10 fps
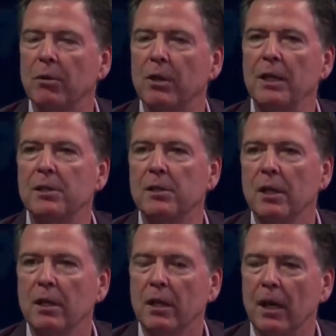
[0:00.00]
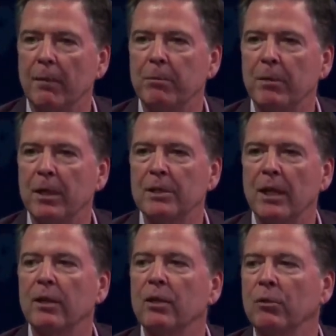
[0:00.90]
where he's compromised,
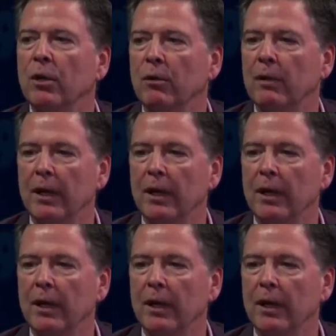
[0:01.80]
I don't know.